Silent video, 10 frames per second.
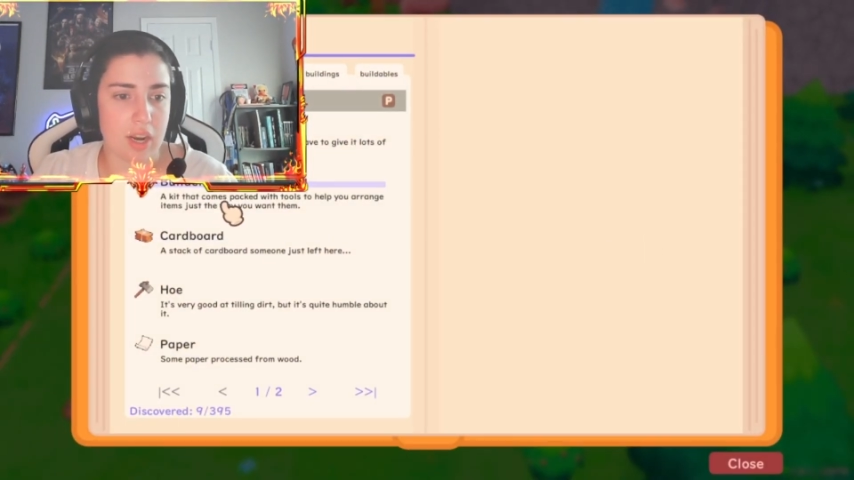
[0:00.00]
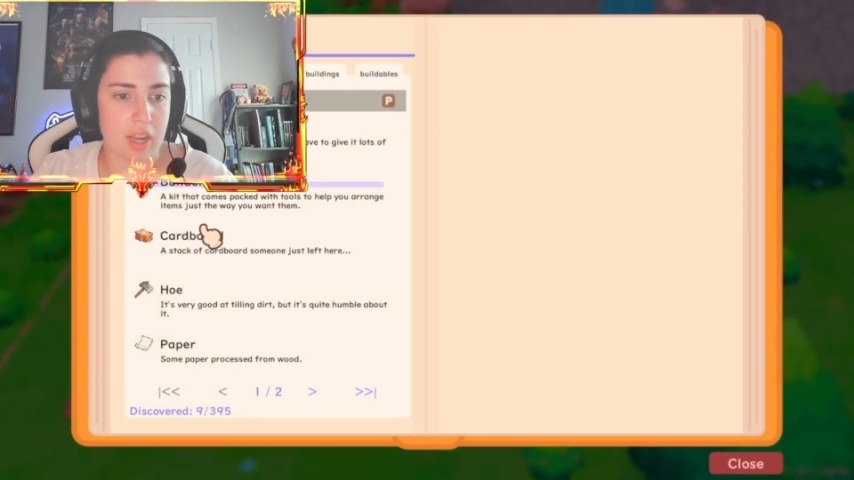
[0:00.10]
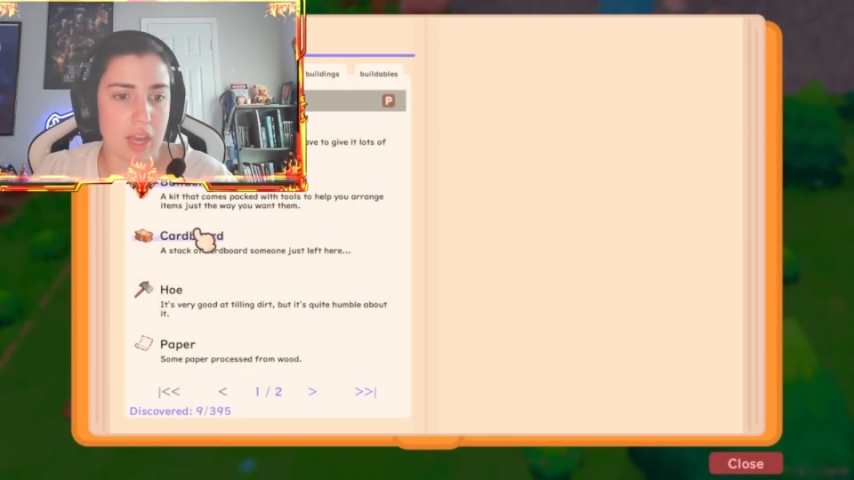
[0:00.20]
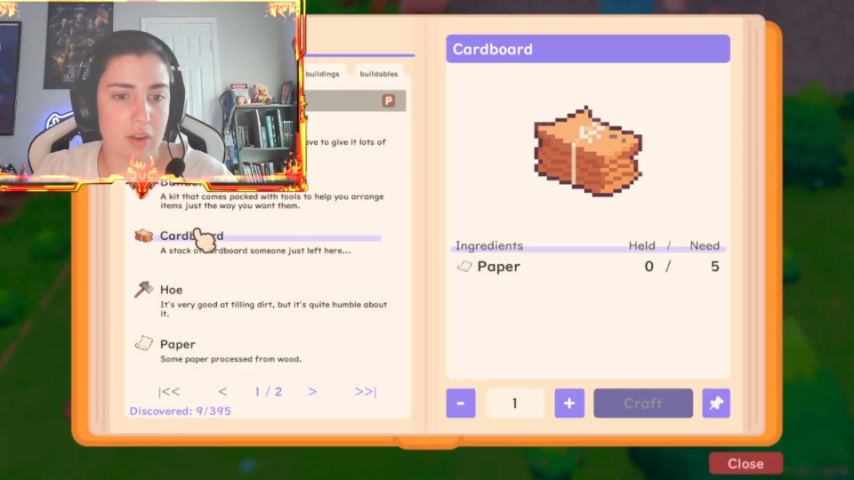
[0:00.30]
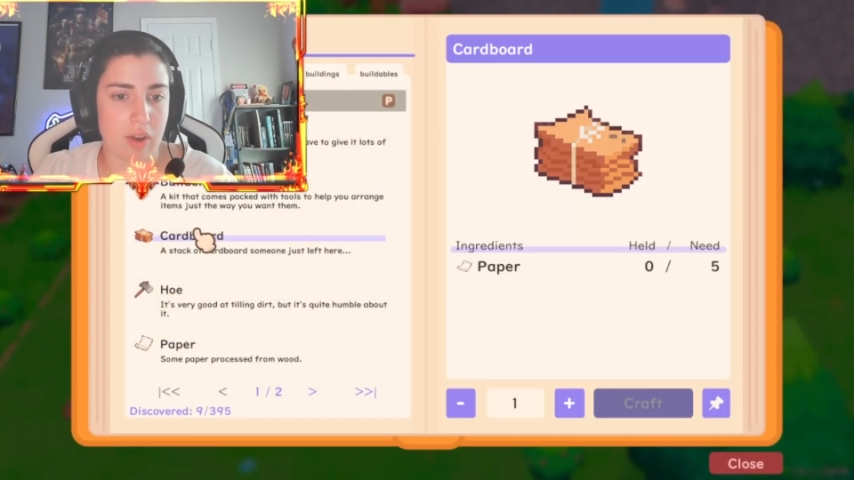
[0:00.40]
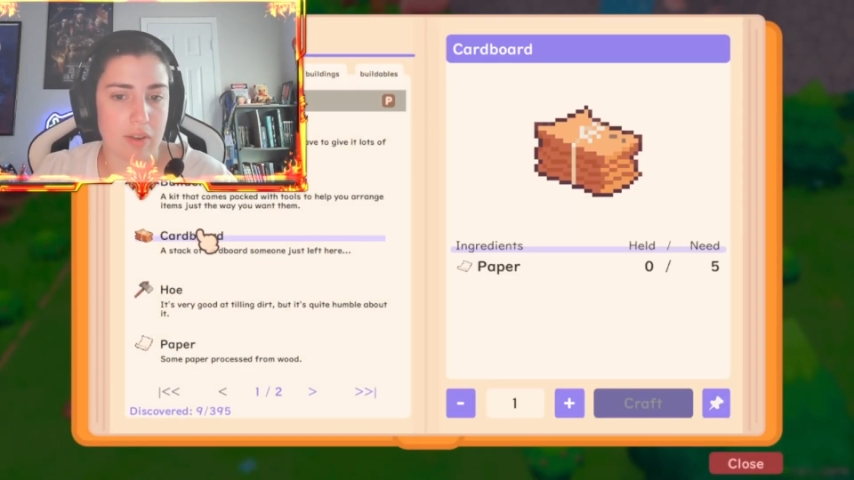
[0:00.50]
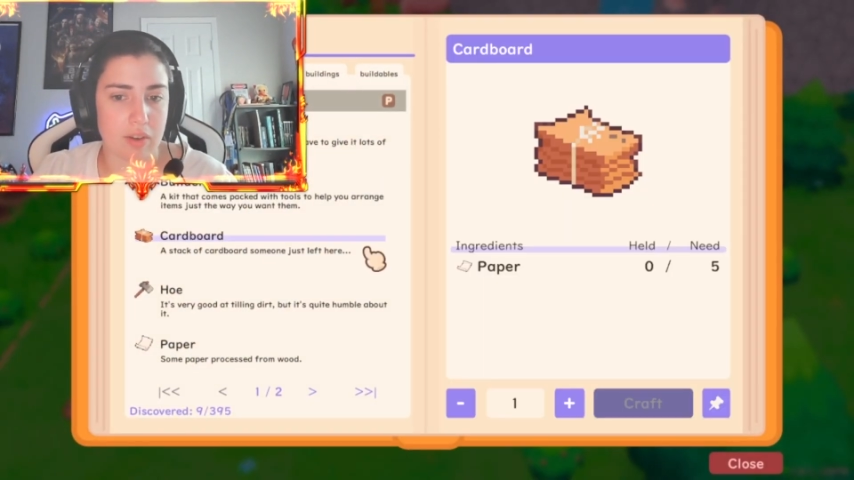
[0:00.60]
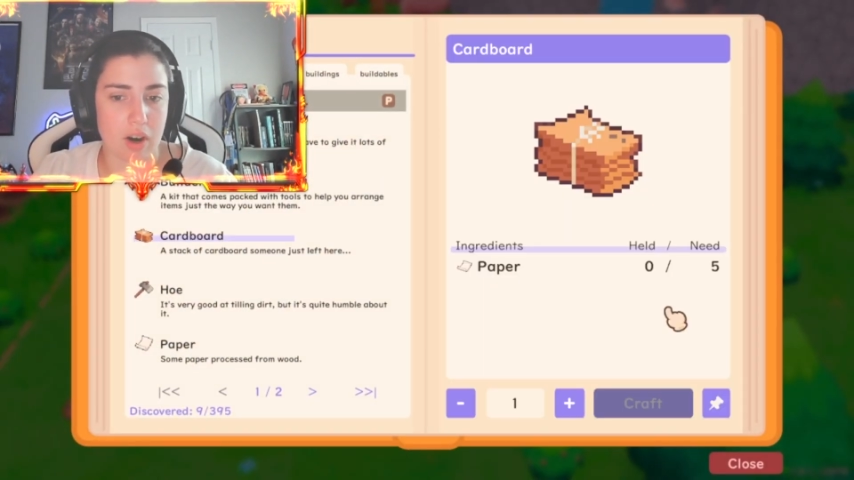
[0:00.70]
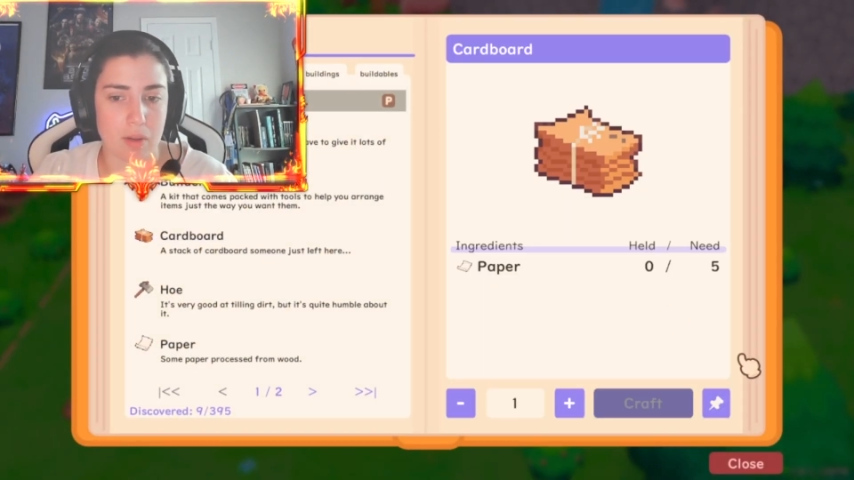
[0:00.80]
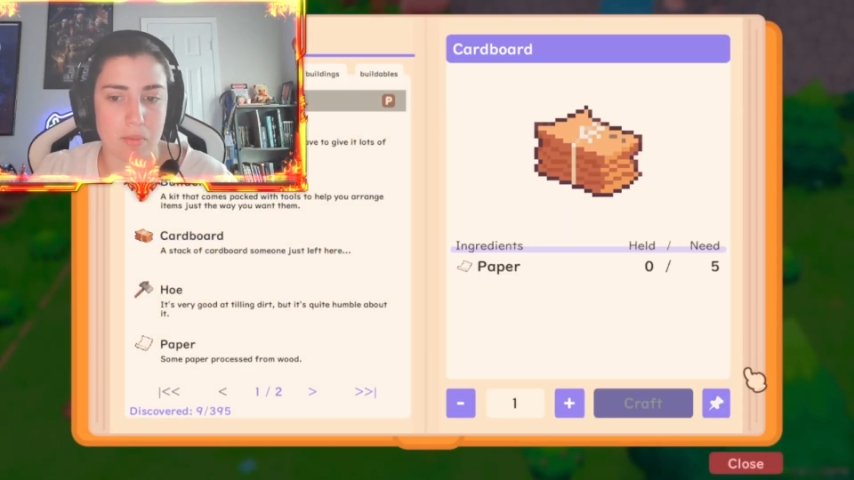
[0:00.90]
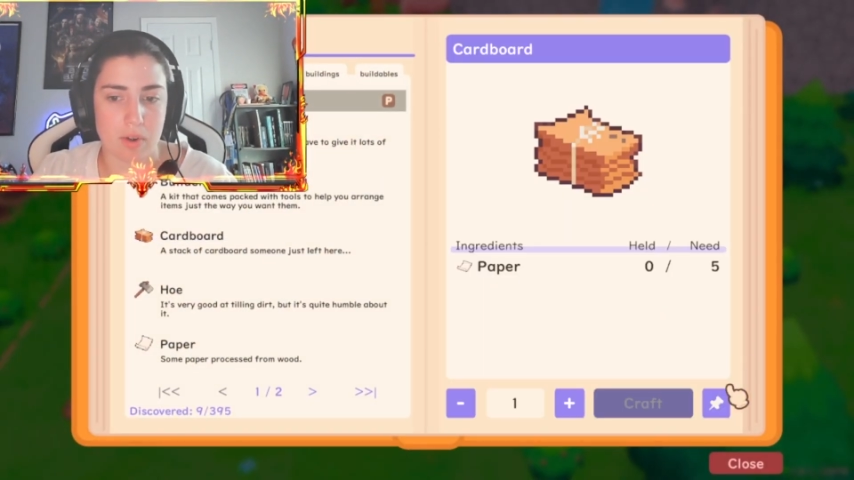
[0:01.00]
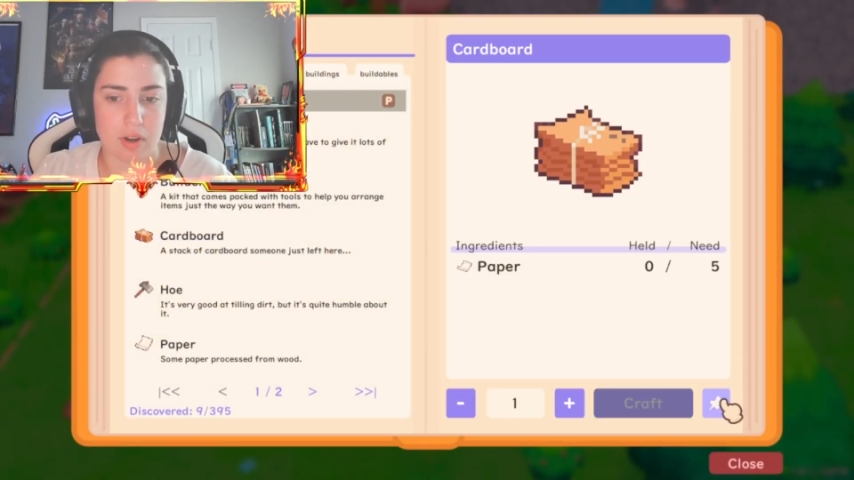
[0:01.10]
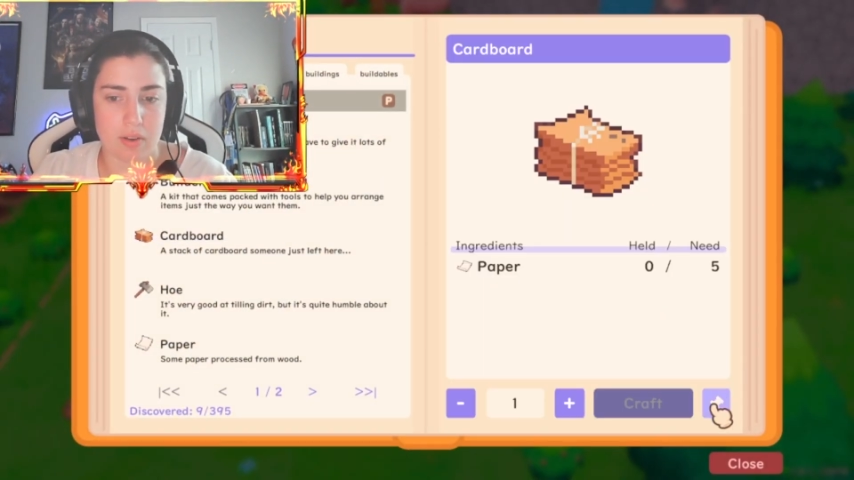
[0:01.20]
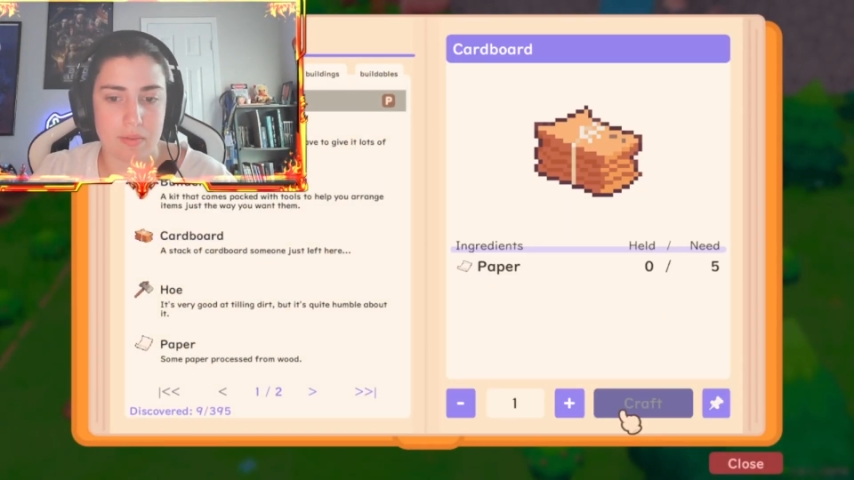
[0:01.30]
I gotta craft cardboard.